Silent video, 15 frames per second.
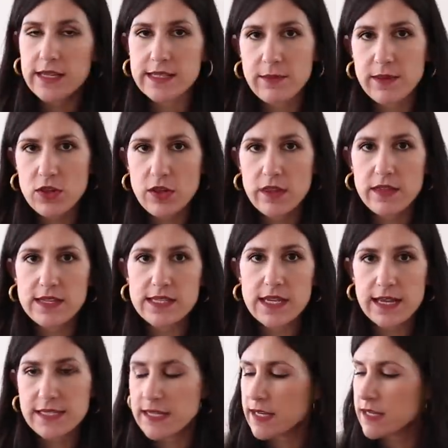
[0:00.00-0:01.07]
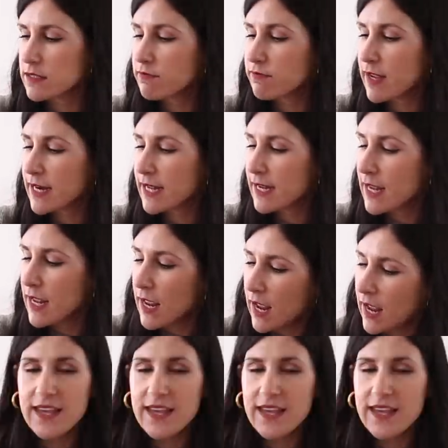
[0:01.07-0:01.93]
As I mentioned, the sizing is funny.